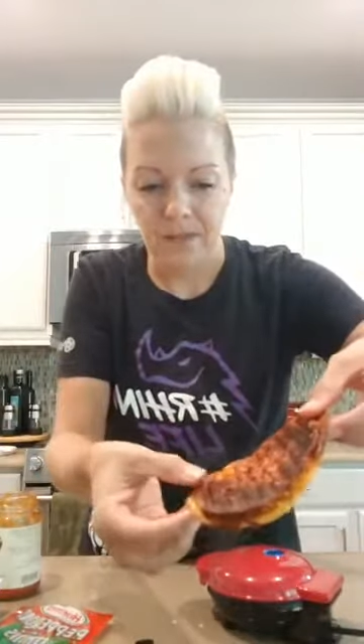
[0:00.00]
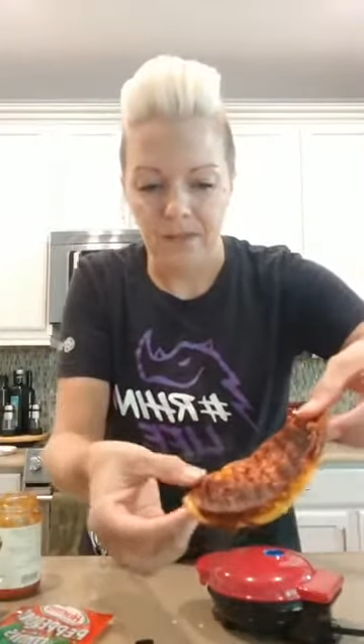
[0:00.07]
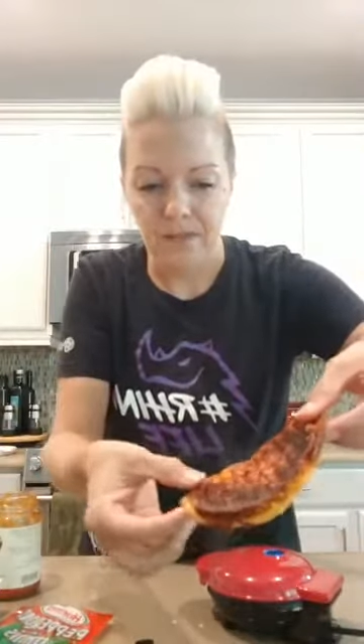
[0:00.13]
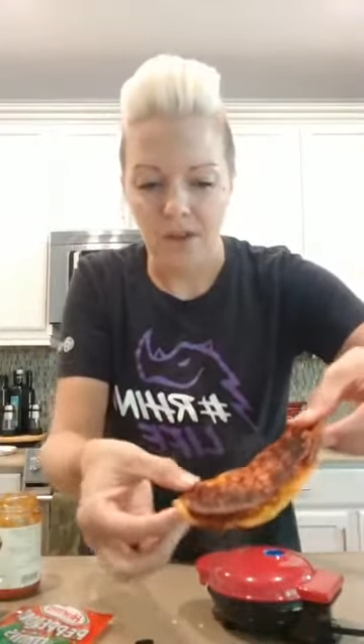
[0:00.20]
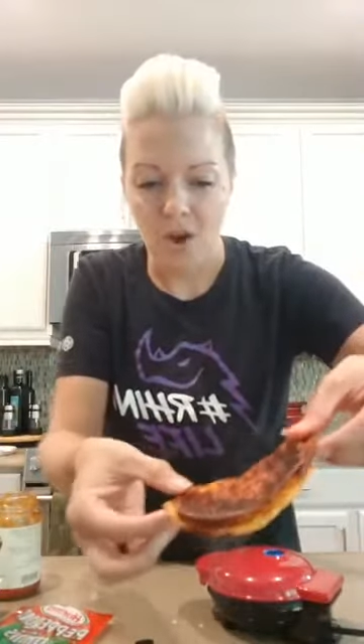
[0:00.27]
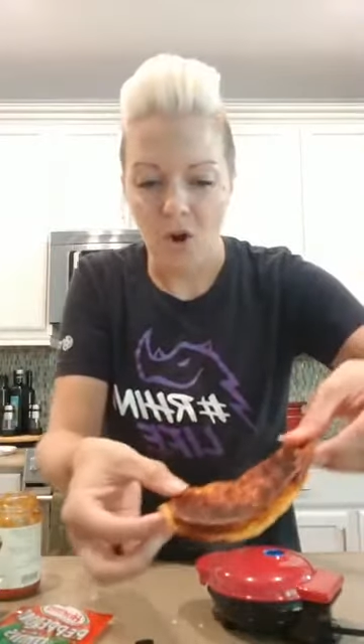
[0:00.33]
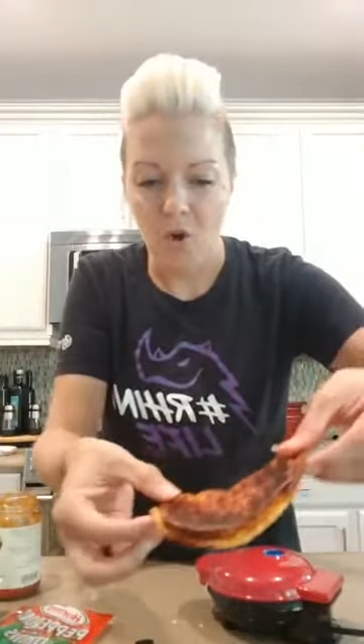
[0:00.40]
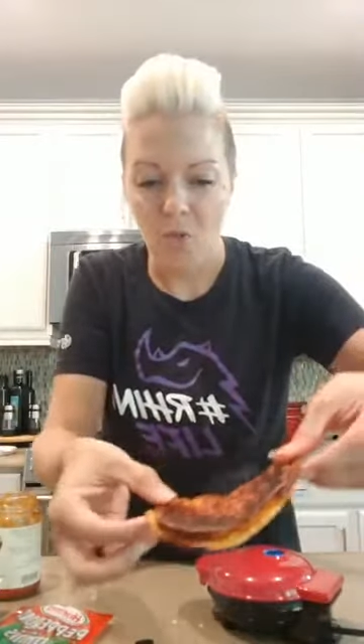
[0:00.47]

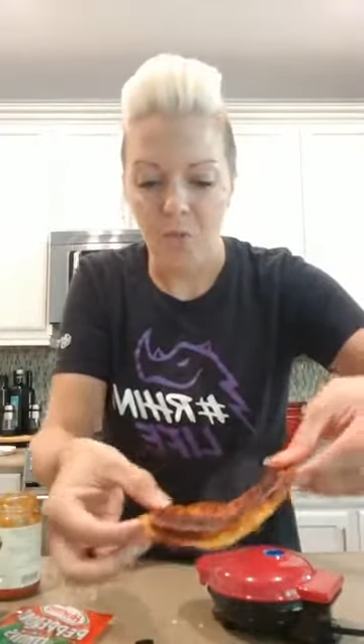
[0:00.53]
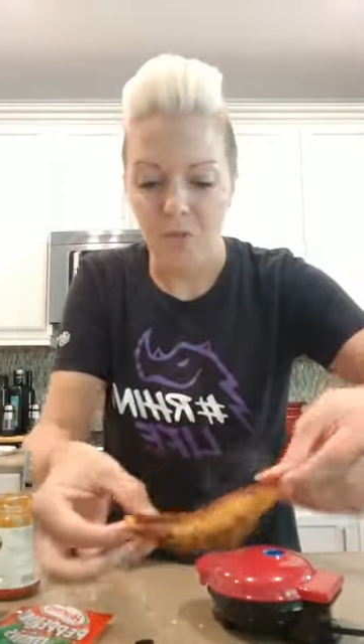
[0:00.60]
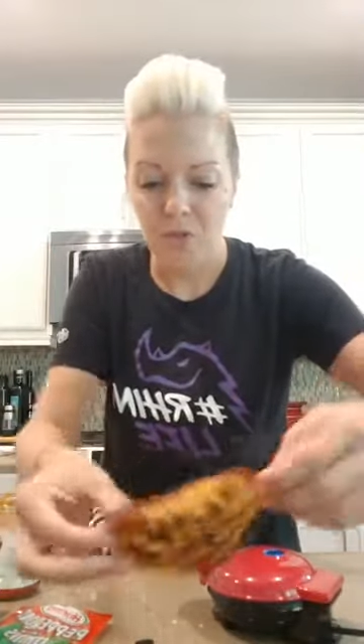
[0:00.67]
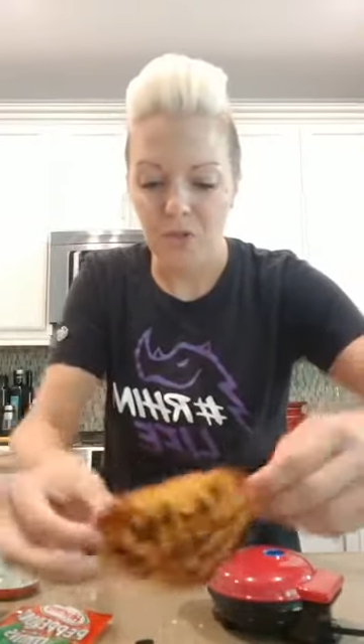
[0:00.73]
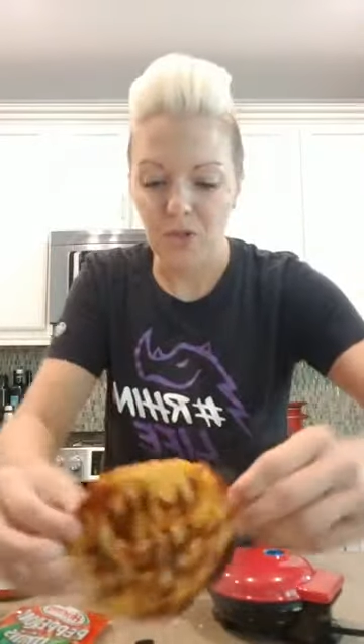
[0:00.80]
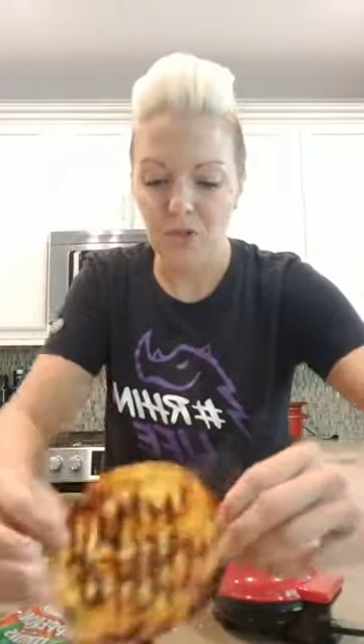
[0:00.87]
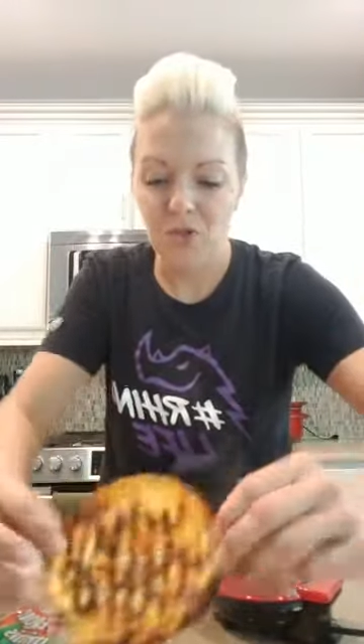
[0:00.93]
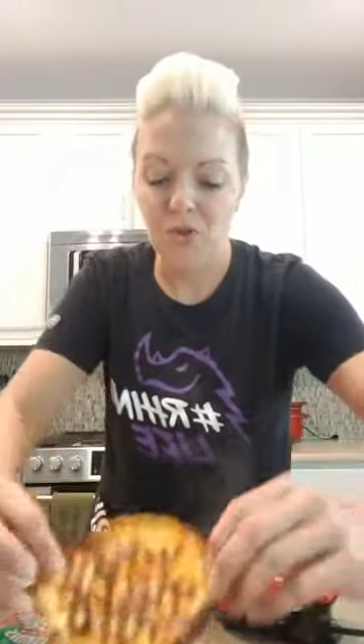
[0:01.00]
So I hope you
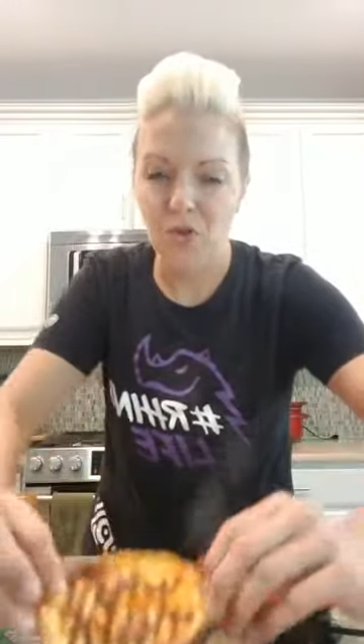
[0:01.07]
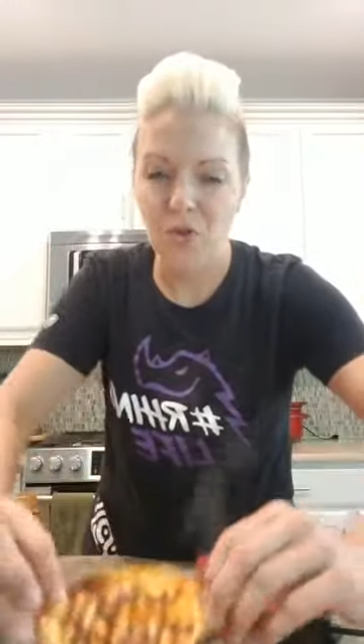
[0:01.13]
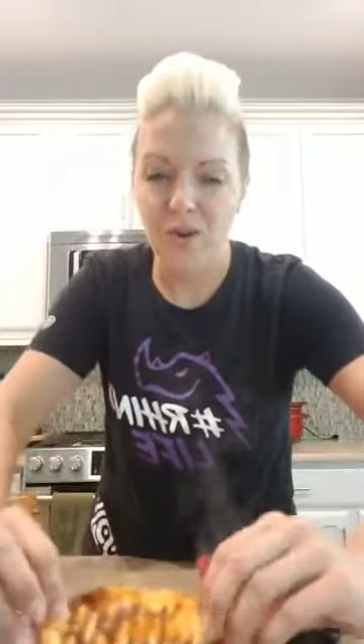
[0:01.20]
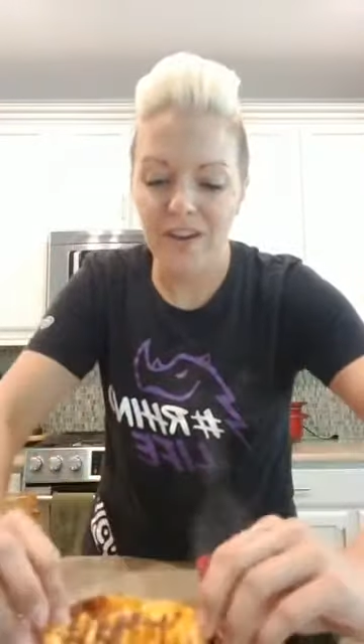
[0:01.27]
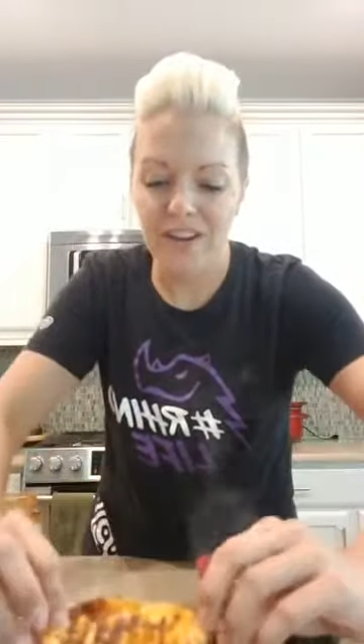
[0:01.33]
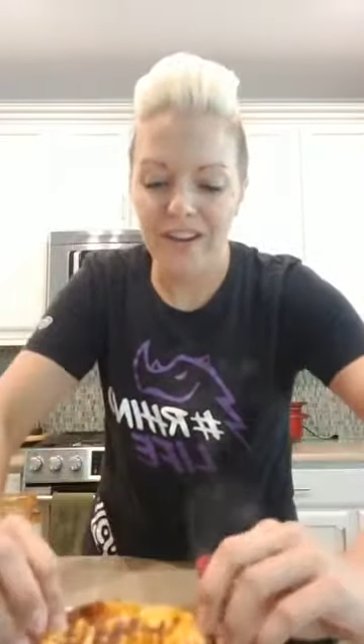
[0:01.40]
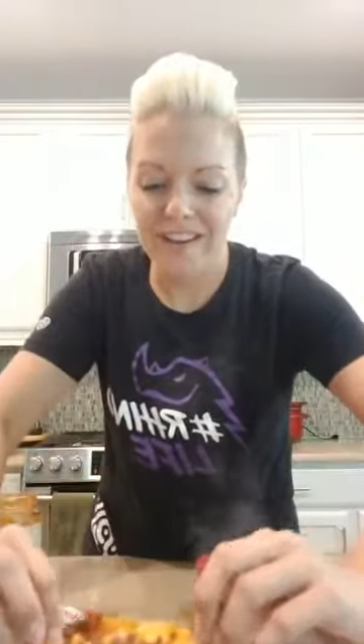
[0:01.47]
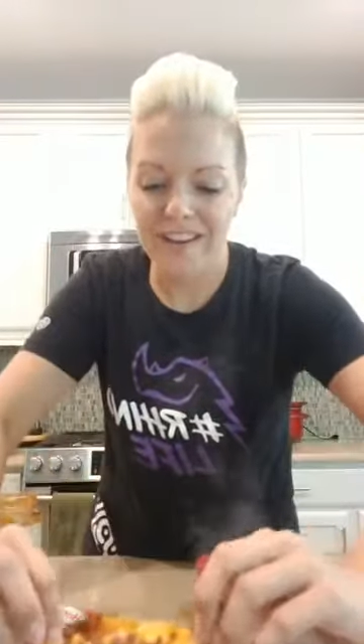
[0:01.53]

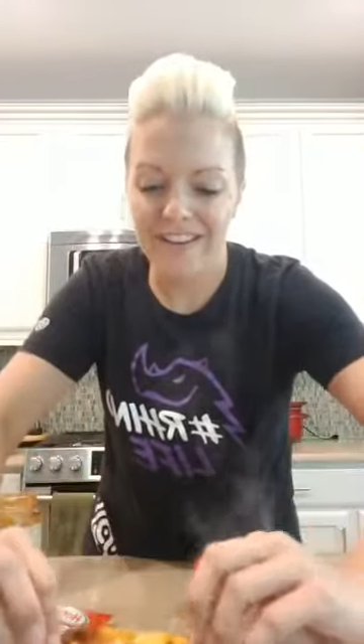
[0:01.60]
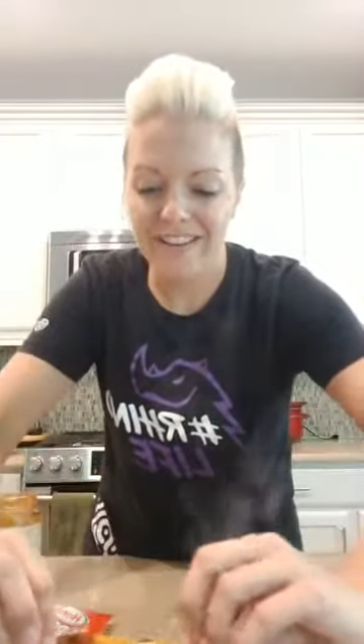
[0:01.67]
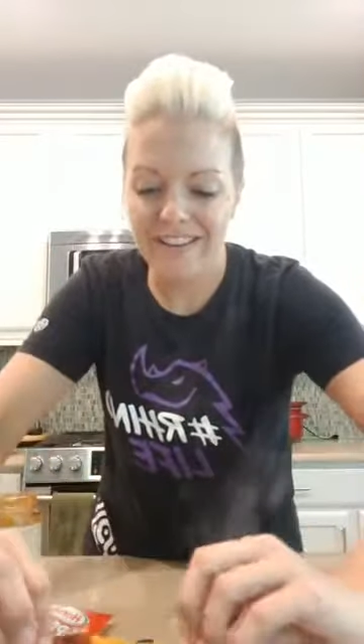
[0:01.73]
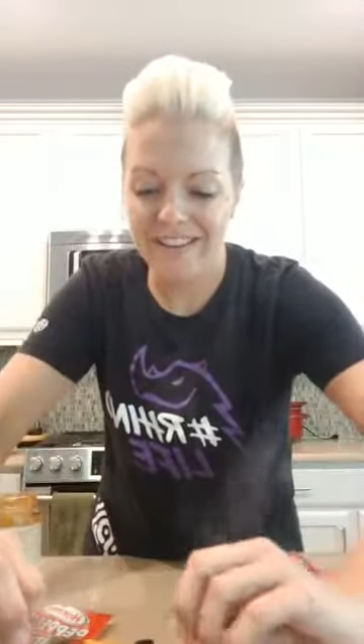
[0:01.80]
enjoyed.